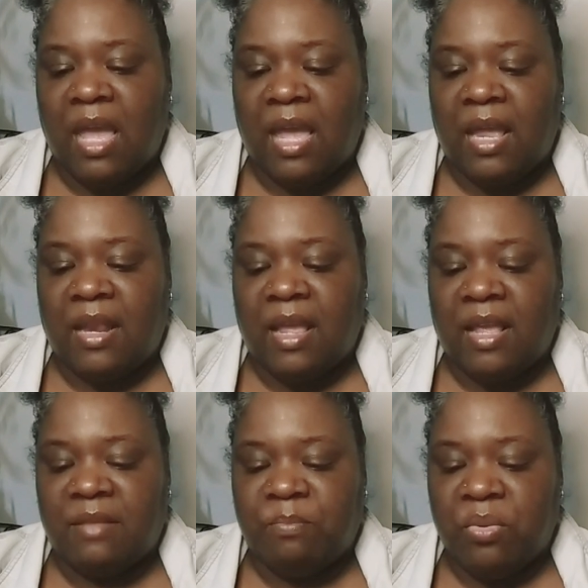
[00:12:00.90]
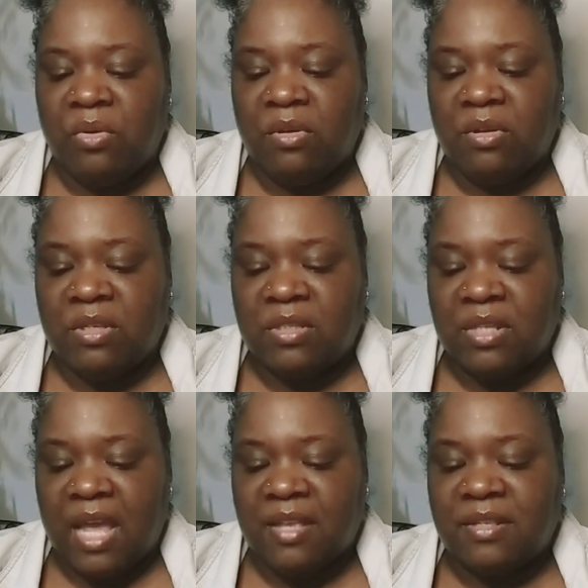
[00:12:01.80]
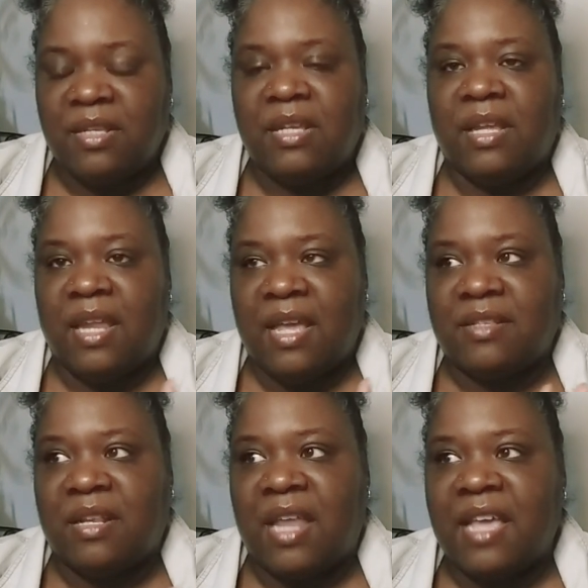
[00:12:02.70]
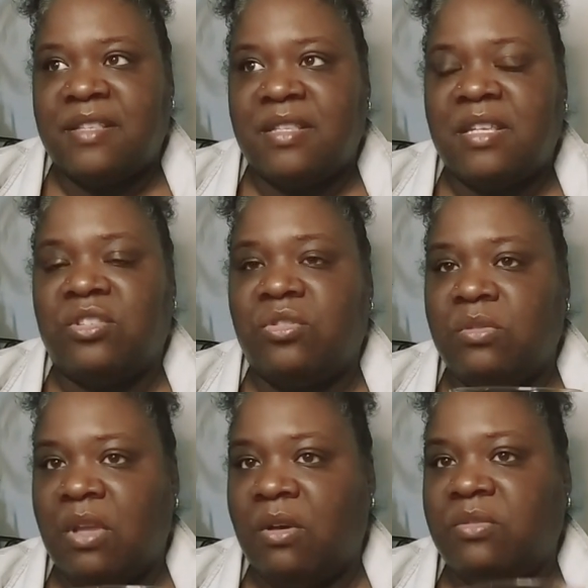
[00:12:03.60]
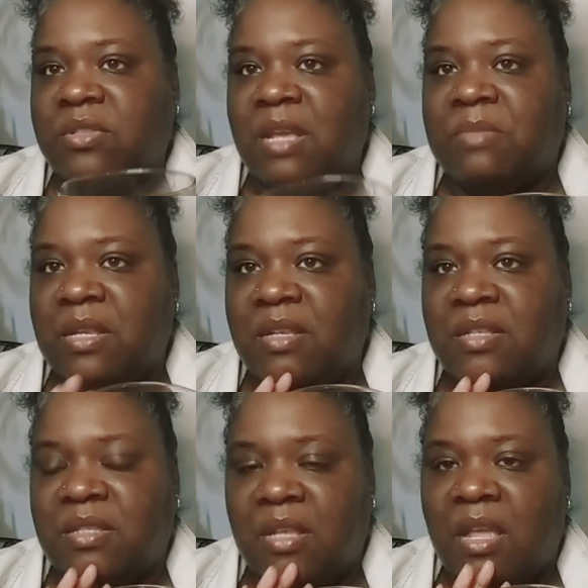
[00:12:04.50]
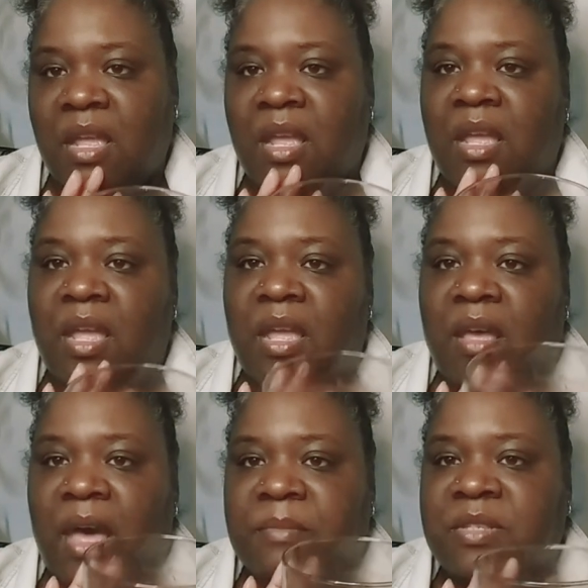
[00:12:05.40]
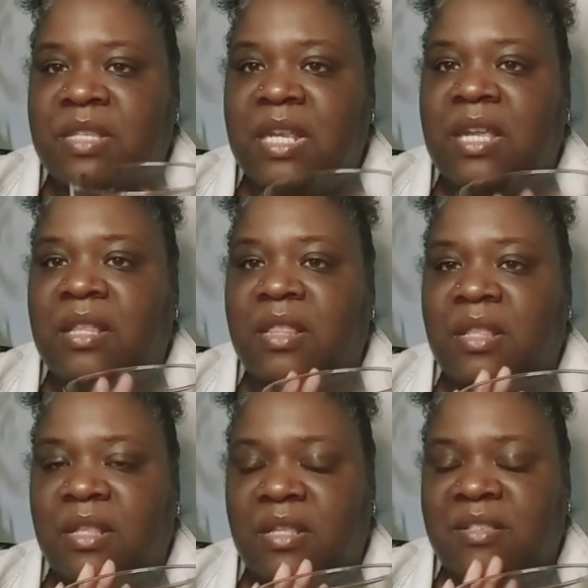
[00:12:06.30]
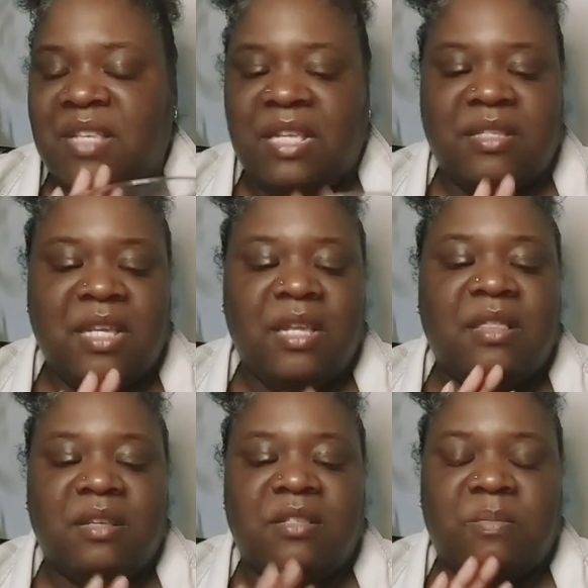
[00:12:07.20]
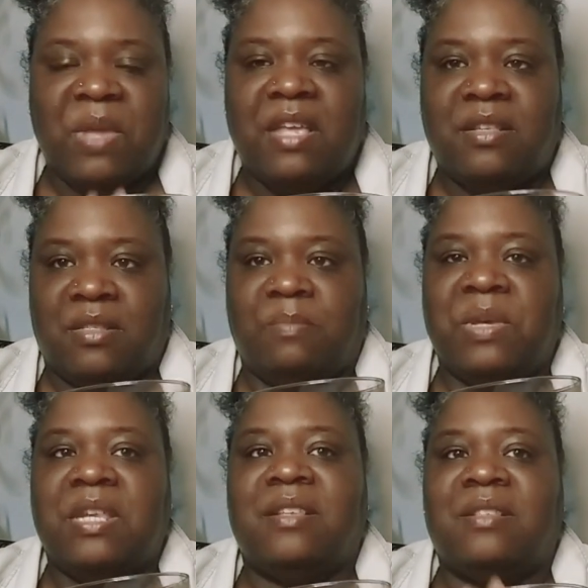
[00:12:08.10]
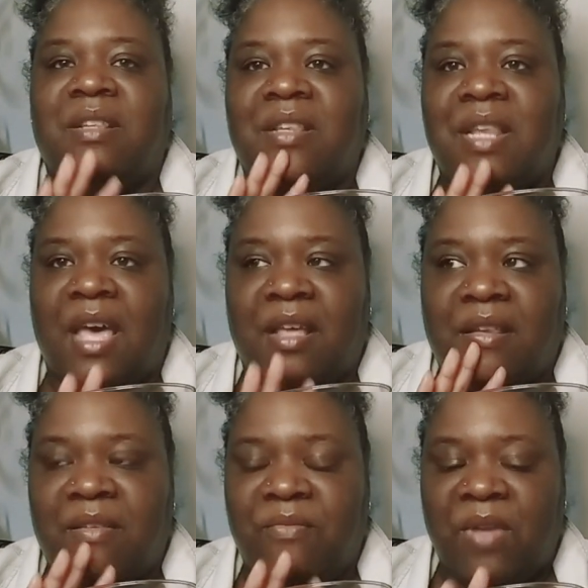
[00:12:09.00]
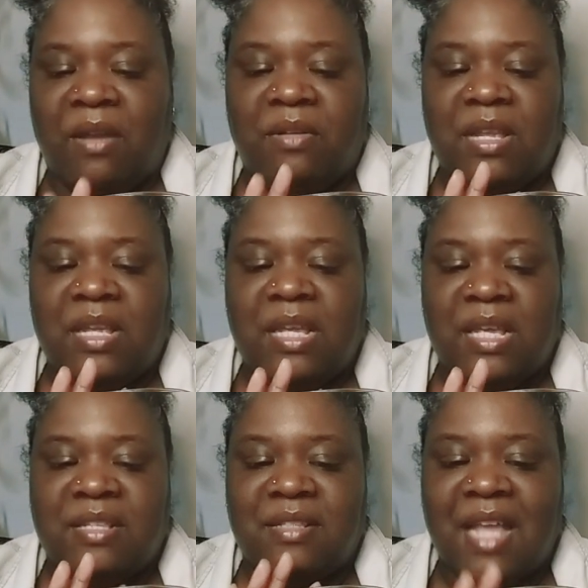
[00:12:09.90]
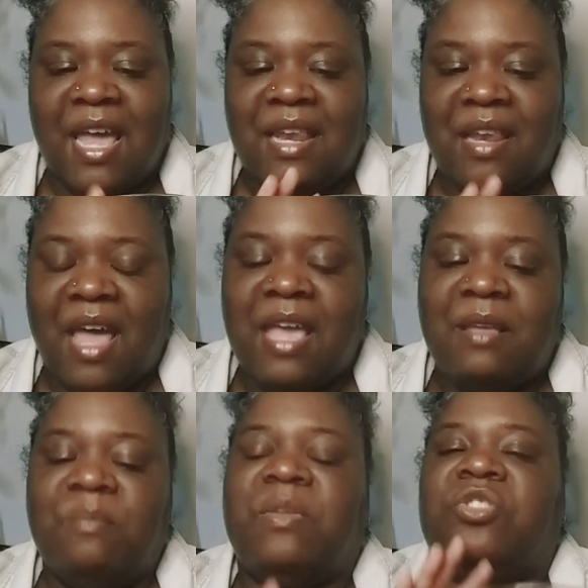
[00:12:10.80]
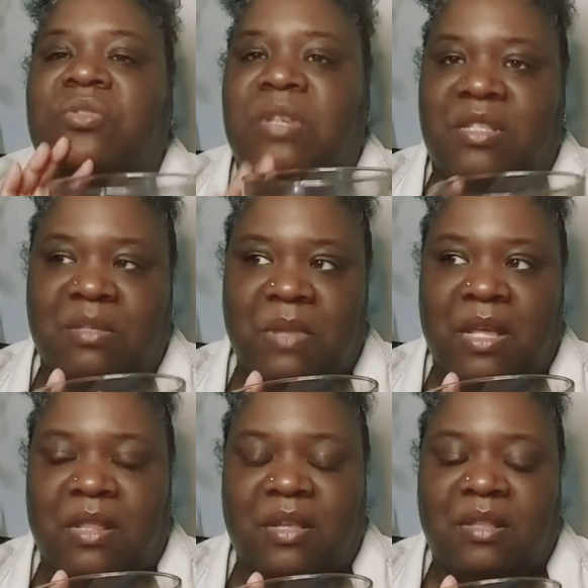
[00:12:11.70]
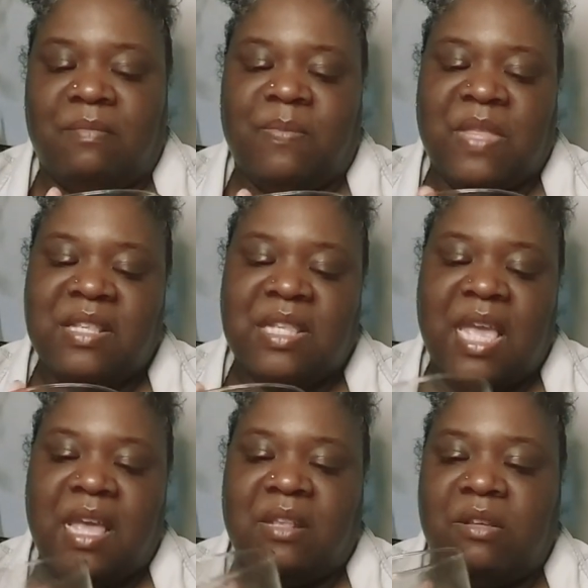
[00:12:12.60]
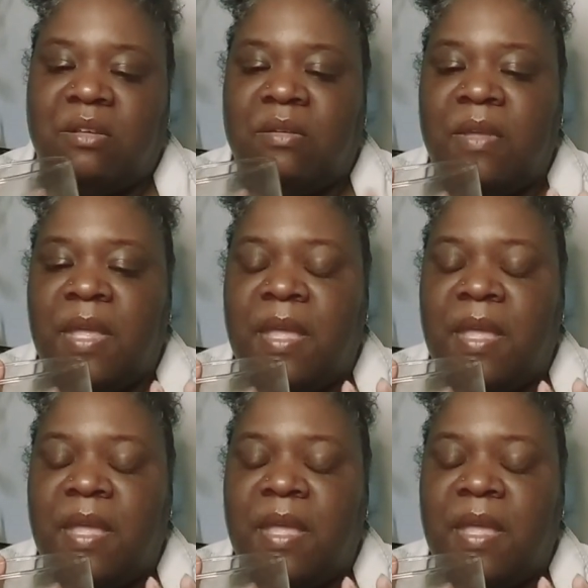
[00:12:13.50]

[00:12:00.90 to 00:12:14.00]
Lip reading: and it pulls nicely and has a light scent. You know something is scenting the space, but it's it's not light, but you can smell it. This candle